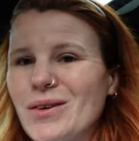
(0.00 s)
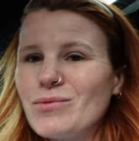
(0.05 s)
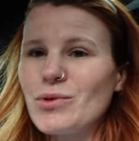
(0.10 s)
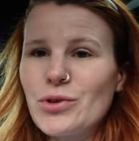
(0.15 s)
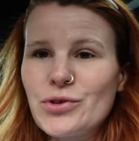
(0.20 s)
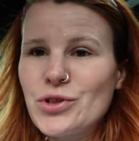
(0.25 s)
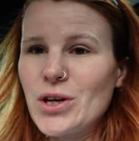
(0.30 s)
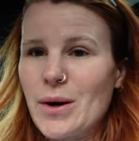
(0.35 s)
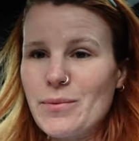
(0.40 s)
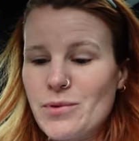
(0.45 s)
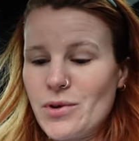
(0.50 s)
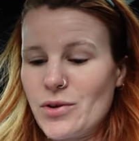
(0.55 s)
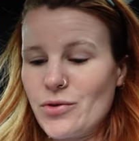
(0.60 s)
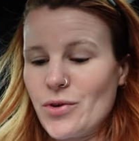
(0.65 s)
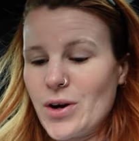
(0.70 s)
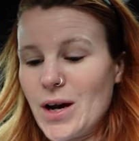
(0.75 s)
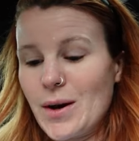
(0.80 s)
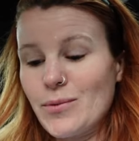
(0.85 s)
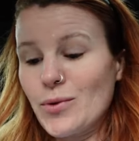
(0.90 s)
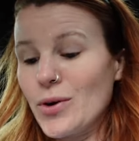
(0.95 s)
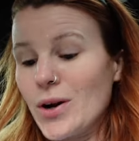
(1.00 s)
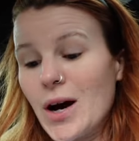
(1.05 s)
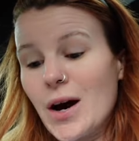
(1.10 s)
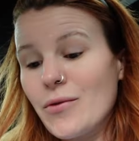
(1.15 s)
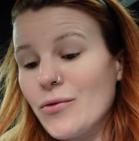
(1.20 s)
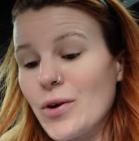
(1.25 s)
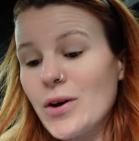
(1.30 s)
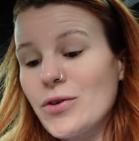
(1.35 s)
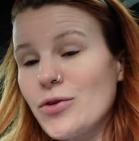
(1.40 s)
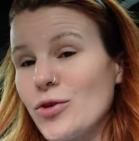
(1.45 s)
I'm on chapter three. I'm not
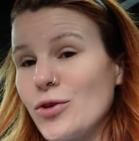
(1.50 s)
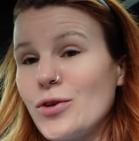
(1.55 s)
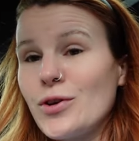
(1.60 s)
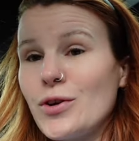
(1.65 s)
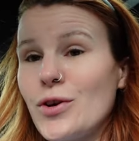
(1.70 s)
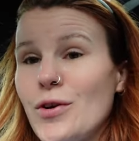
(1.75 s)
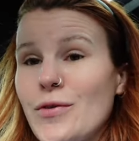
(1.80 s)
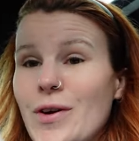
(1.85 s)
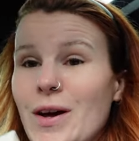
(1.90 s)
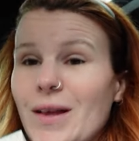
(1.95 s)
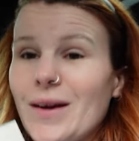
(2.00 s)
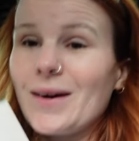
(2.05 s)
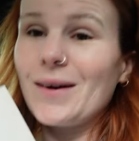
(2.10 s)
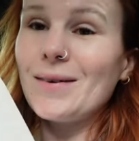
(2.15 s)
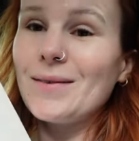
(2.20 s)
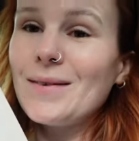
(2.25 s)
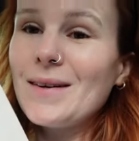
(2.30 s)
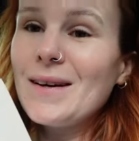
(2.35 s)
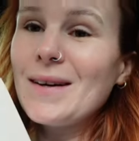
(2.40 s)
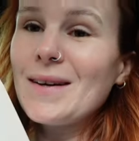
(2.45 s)
halfway through the novella.